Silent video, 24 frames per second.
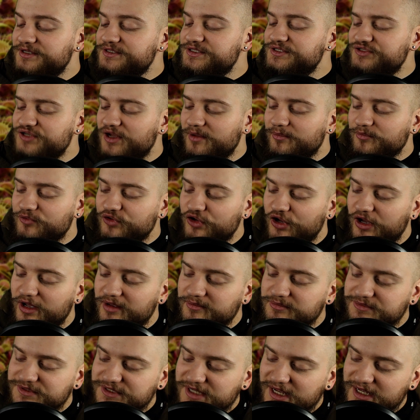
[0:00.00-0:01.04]

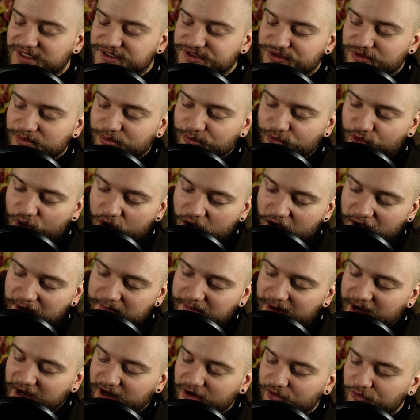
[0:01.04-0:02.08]
sometimes as the
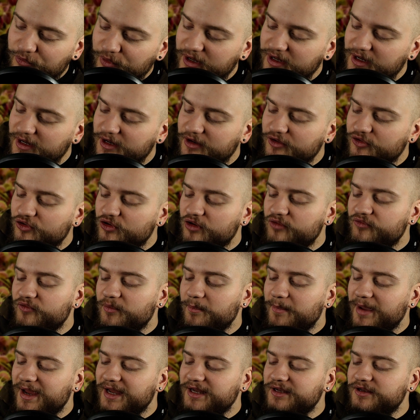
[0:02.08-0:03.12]
prime ingredient of a
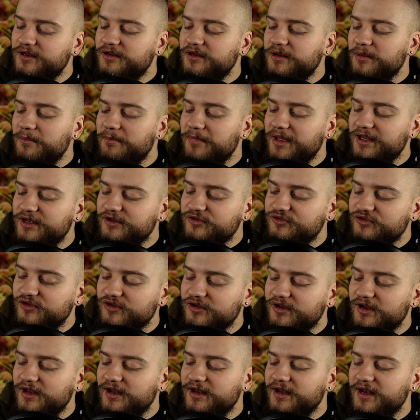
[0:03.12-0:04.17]
patent
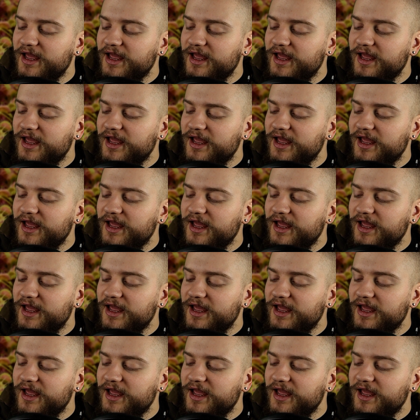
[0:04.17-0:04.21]
medicine